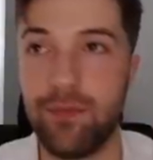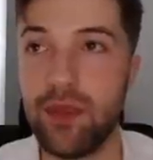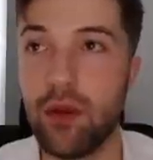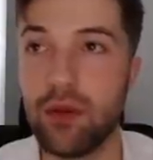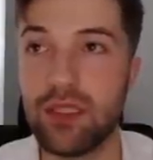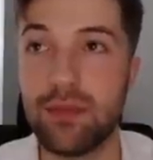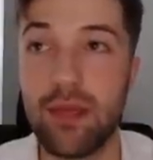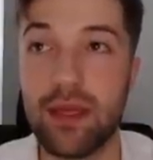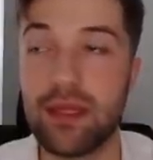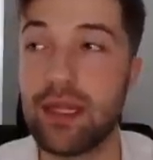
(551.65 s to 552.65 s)
Nolan
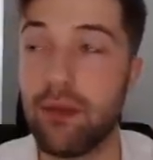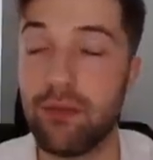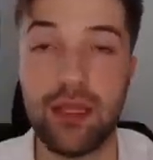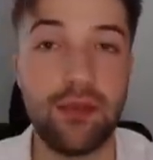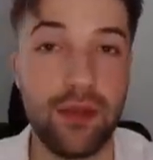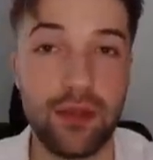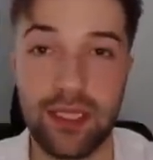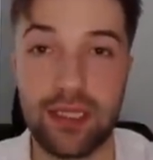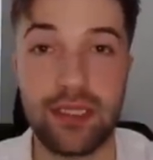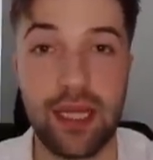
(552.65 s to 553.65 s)
Smith definitely feels
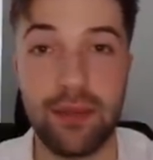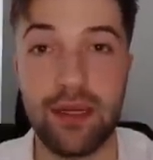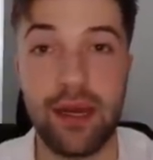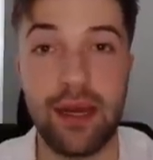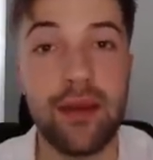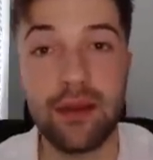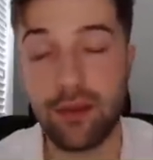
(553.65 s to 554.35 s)
like a type of guy